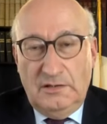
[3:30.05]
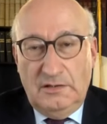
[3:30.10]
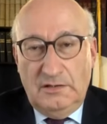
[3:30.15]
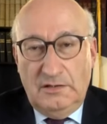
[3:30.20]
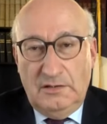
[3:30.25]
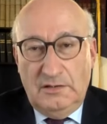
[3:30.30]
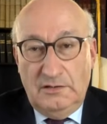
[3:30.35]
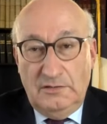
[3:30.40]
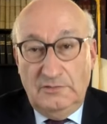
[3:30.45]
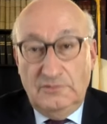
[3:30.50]

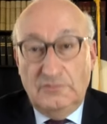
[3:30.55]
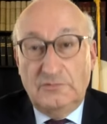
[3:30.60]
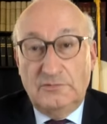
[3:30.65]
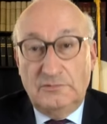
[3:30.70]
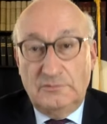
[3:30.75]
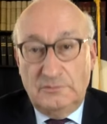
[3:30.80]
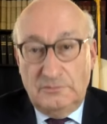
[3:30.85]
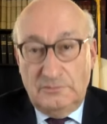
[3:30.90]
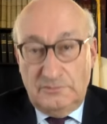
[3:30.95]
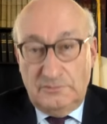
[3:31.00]
a
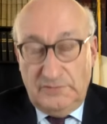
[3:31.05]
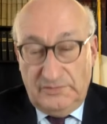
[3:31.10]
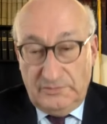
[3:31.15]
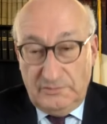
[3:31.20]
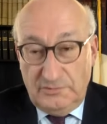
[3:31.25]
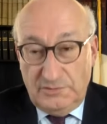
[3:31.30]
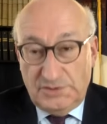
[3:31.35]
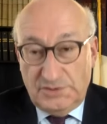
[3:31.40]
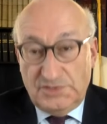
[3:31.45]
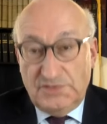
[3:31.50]
new
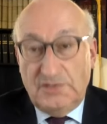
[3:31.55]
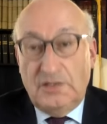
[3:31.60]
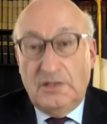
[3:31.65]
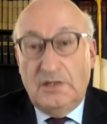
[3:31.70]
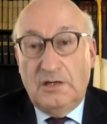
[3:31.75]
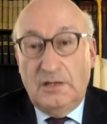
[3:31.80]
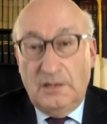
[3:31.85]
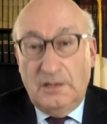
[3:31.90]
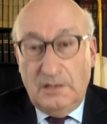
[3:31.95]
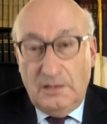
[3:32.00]
resolution